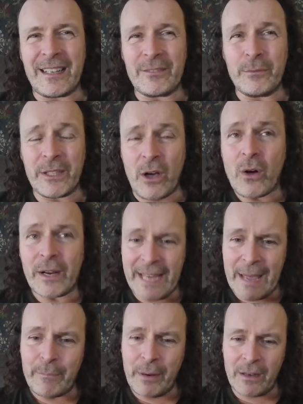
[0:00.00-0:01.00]
we can't
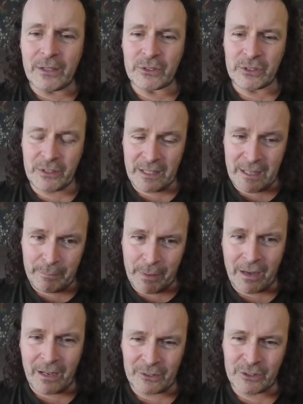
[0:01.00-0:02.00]
get past a
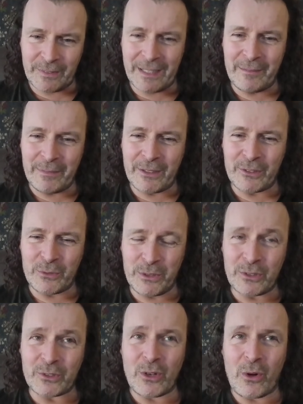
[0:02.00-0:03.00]
part of it because we're
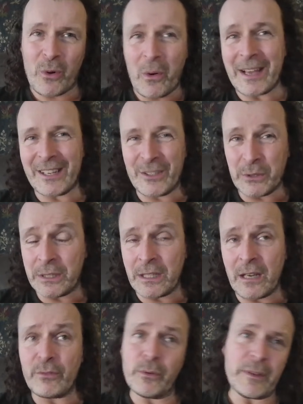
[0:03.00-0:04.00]
just not quite good
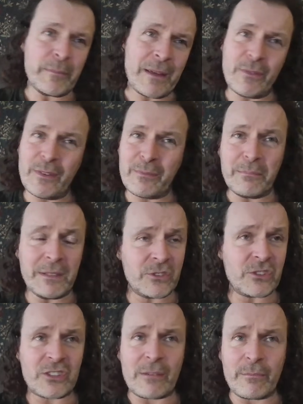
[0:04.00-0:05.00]
enough, or we've
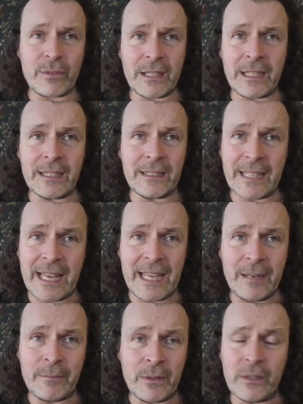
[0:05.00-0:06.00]
missed something in the
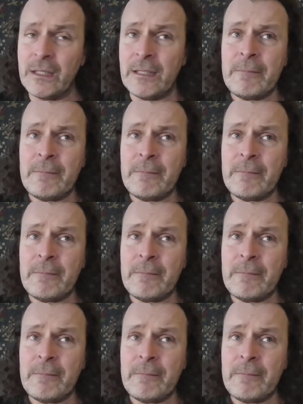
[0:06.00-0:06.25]
game, or